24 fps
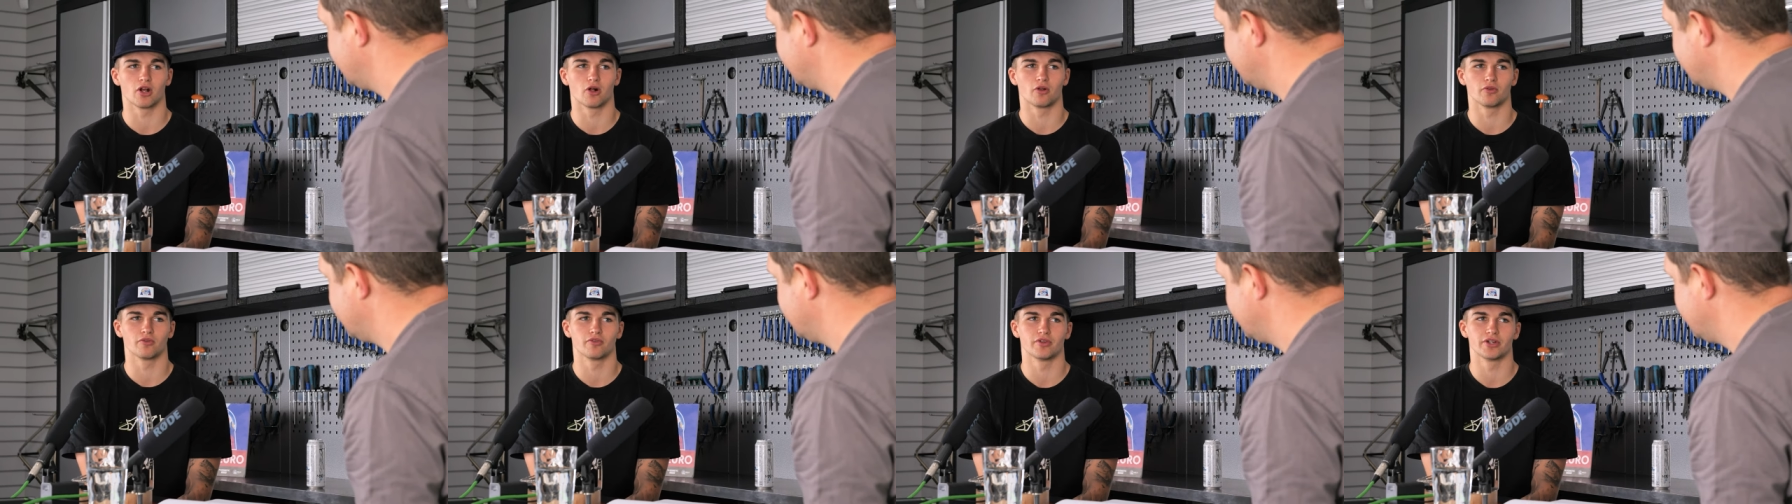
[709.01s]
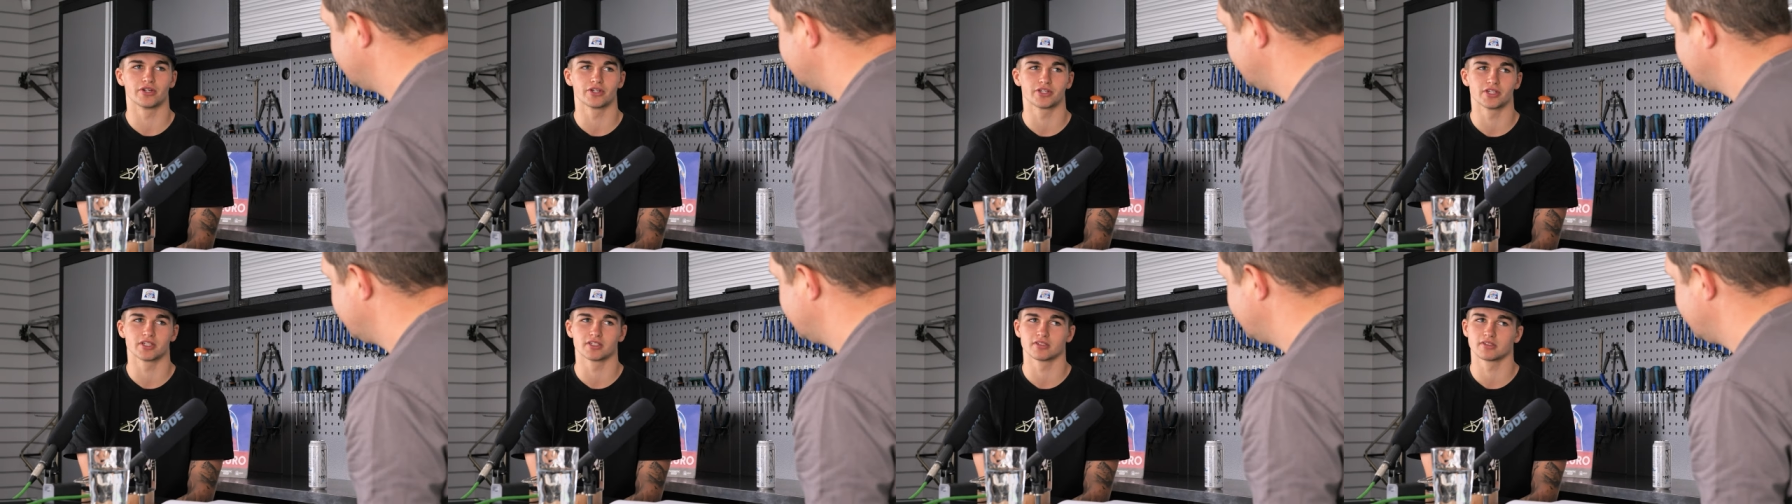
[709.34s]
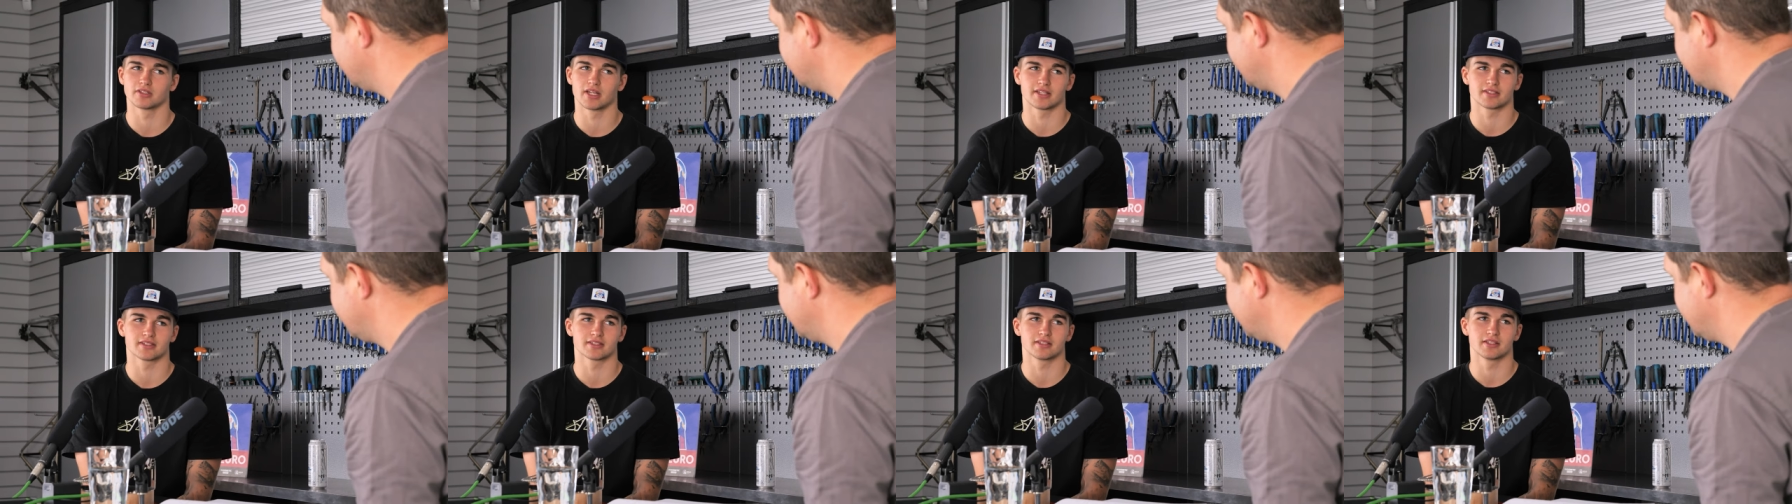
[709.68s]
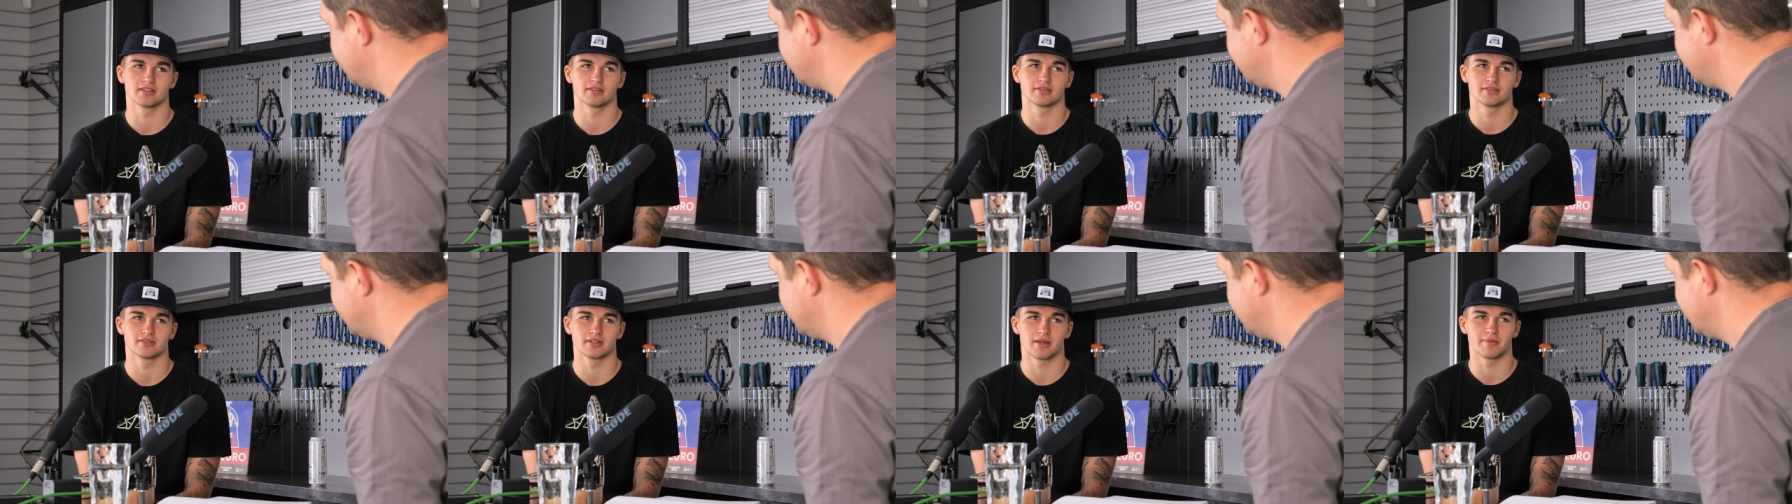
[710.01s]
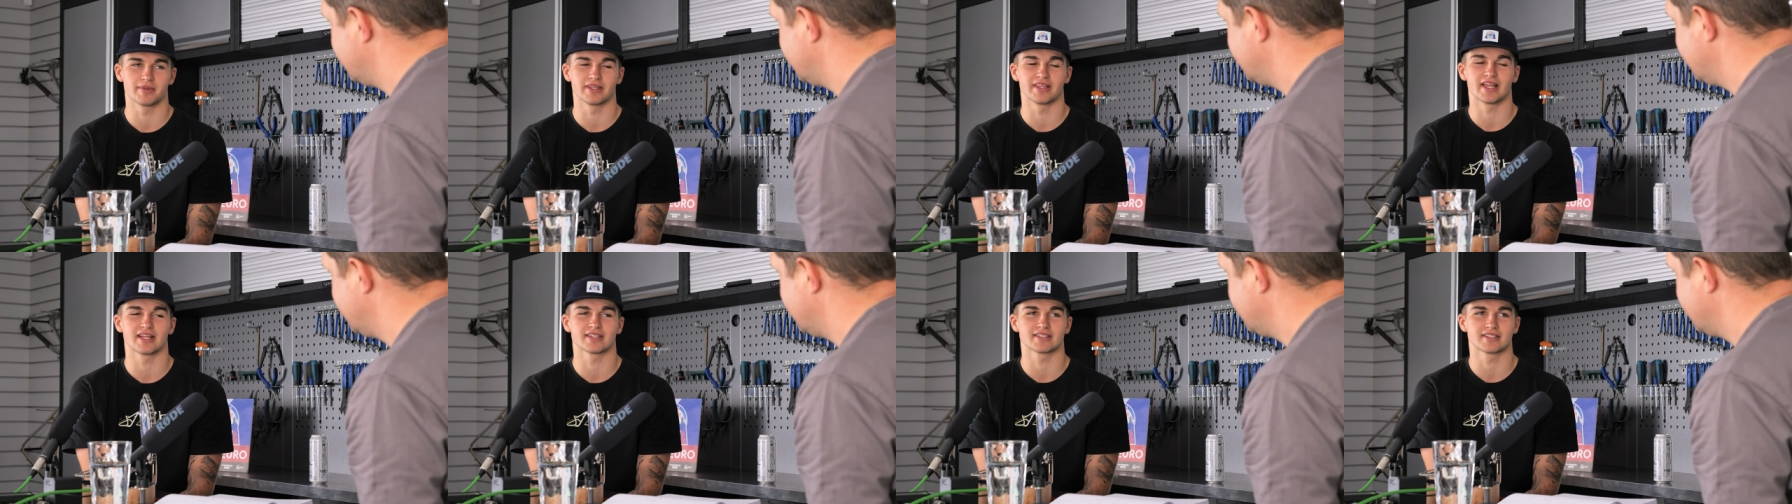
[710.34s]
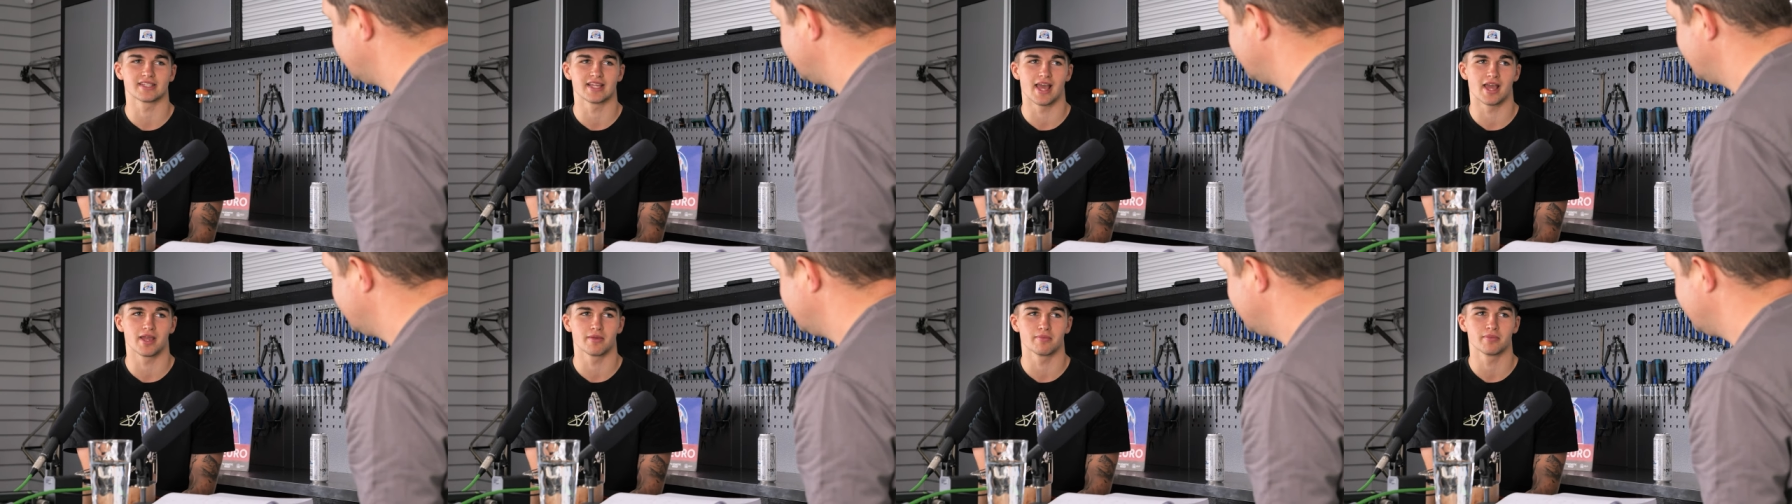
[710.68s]
gold finishes. That's
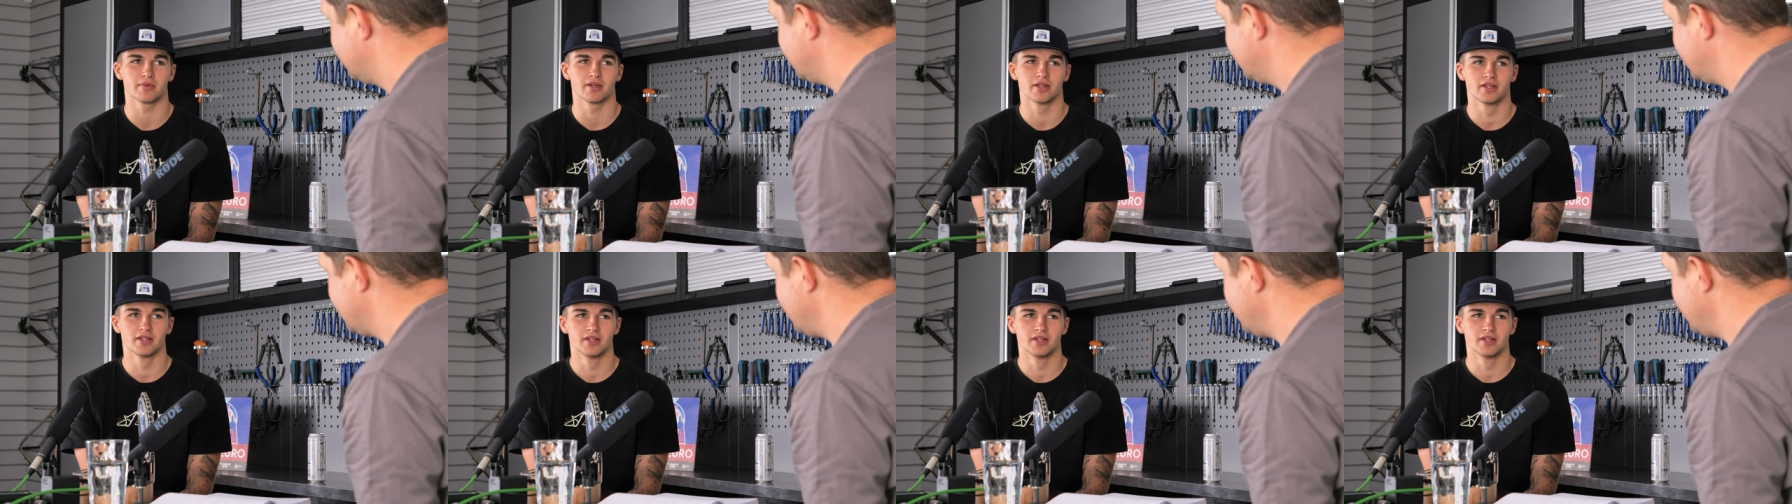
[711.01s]
the aim.